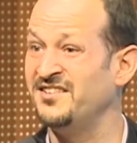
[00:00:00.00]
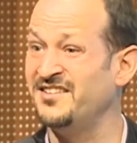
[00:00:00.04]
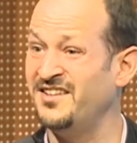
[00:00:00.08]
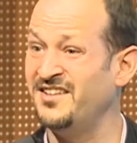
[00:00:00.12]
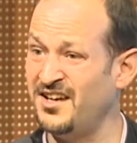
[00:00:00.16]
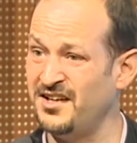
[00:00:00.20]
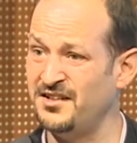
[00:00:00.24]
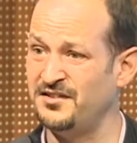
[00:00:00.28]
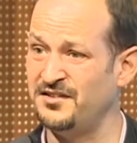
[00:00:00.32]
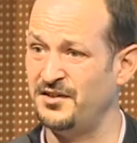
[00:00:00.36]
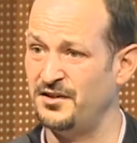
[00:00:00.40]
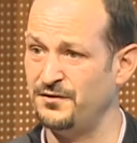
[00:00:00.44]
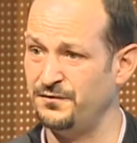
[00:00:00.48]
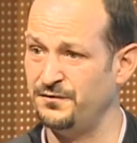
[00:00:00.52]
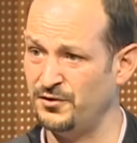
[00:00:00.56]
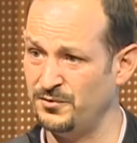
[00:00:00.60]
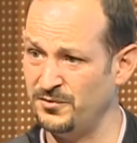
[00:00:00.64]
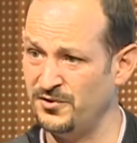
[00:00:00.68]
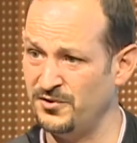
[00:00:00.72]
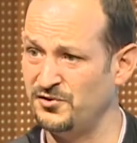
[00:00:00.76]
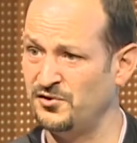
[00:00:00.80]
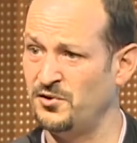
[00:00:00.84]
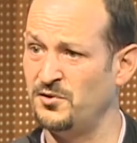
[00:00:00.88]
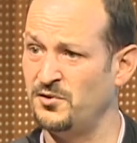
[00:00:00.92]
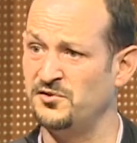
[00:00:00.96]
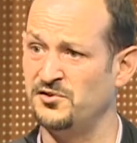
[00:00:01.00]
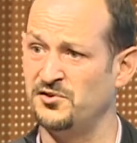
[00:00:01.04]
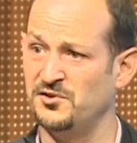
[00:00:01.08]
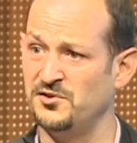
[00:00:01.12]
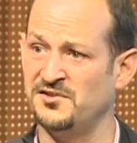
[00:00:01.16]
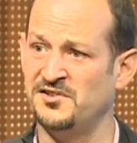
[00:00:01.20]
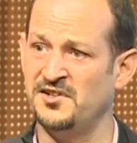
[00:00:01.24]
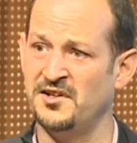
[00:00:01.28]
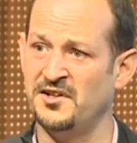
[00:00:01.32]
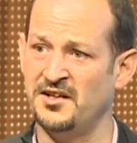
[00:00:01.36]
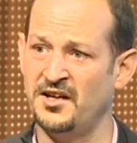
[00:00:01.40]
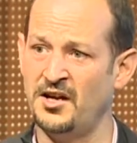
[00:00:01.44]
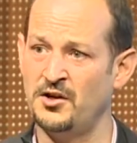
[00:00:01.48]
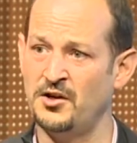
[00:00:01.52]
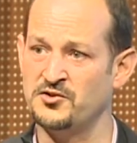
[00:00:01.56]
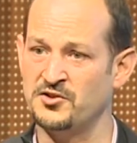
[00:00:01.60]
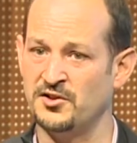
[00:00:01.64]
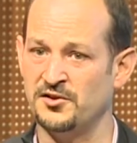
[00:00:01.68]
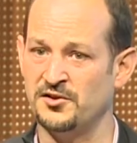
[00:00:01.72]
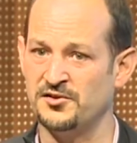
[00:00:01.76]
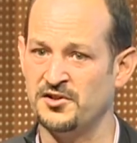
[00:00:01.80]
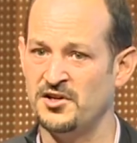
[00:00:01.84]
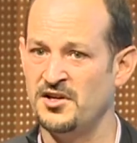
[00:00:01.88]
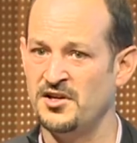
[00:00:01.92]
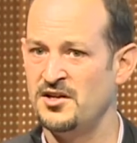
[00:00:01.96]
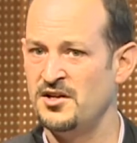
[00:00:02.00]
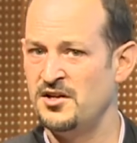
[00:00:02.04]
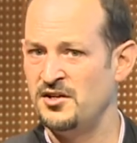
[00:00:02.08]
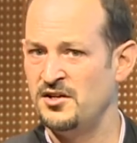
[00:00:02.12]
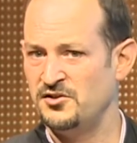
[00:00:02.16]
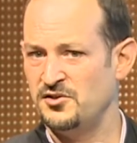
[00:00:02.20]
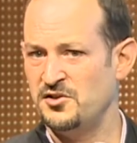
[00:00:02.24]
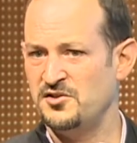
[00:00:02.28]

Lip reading: data from the city councils. So